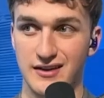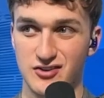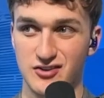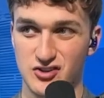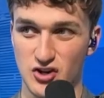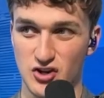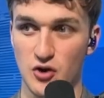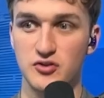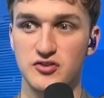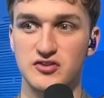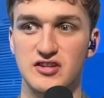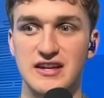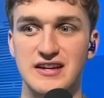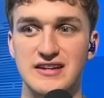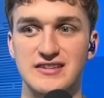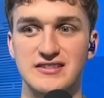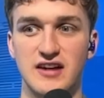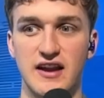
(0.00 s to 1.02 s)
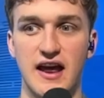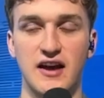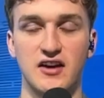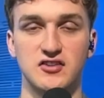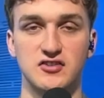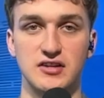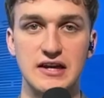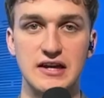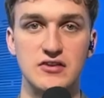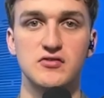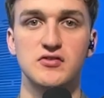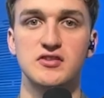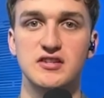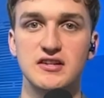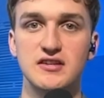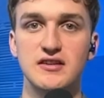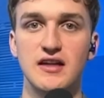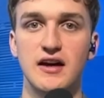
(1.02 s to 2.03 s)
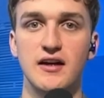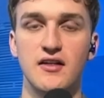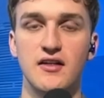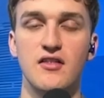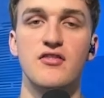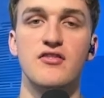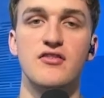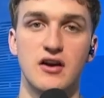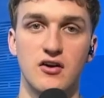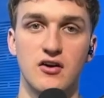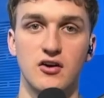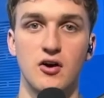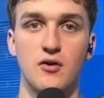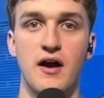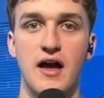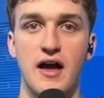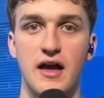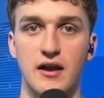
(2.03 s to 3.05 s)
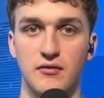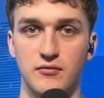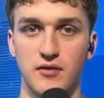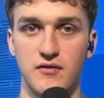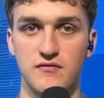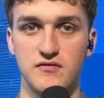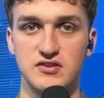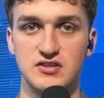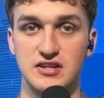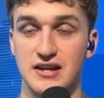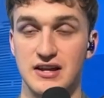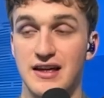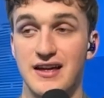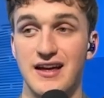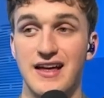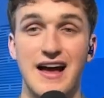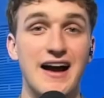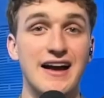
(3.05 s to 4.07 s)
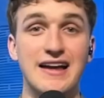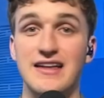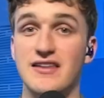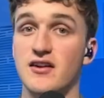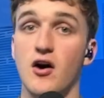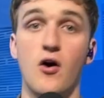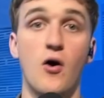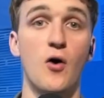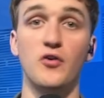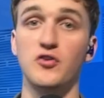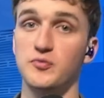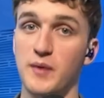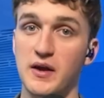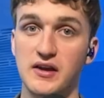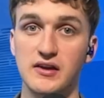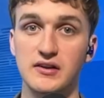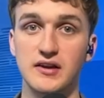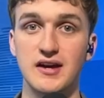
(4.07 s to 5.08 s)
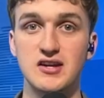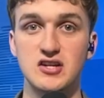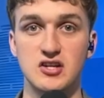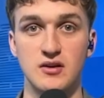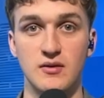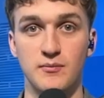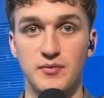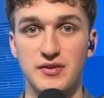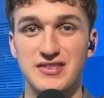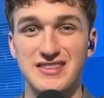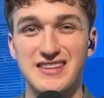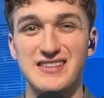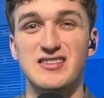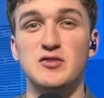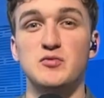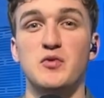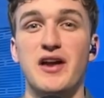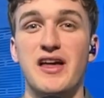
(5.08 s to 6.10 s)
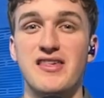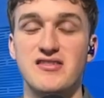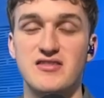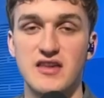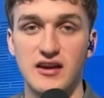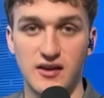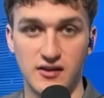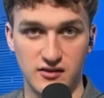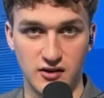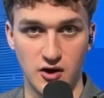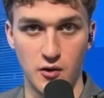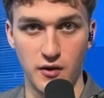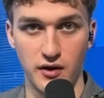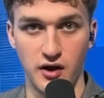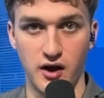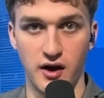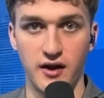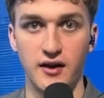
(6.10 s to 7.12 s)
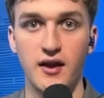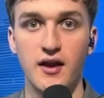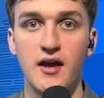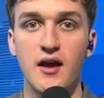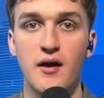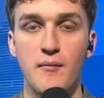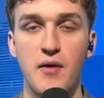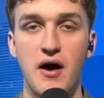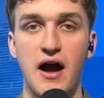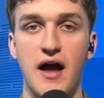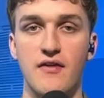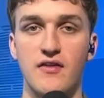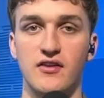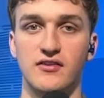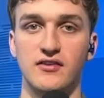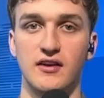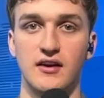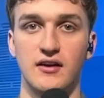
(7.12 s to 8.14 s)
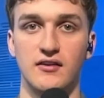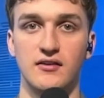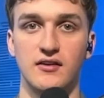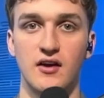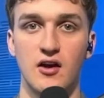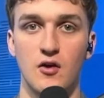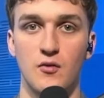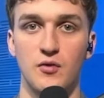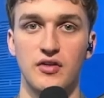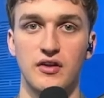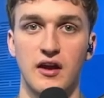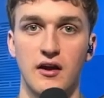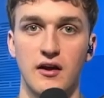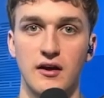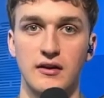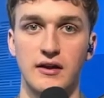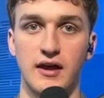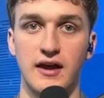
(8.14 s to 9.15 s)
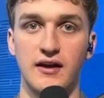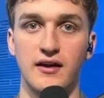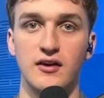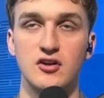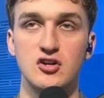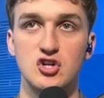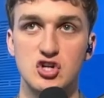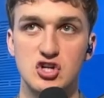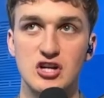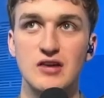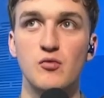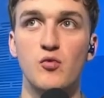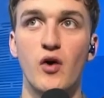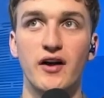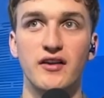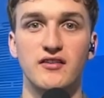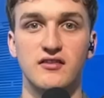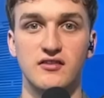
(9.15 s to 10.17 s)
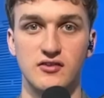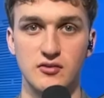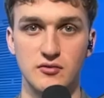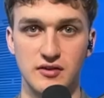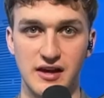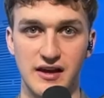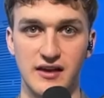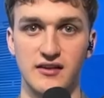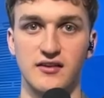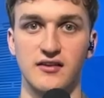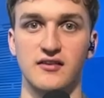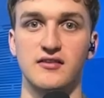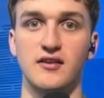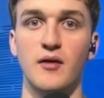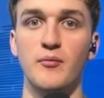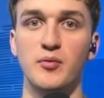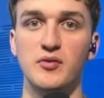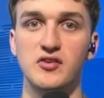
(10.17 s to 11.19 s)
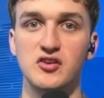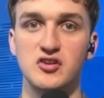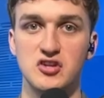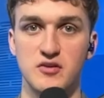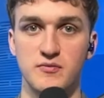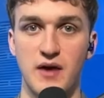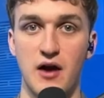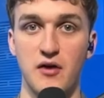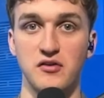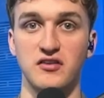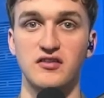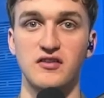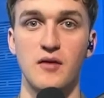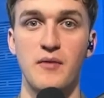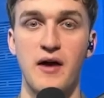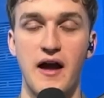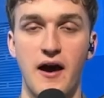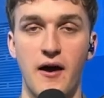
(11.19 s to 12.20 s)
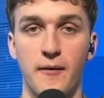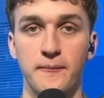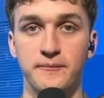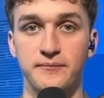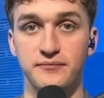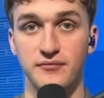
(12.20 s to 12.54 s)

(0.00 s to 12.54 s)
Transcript: shows that he's not actually interested in that, then I'll go ahead and run for Senate. Again, all speculation, but this is what I think is going on behind the scenes with Kari Lake. She wants to get into some position of power somehow,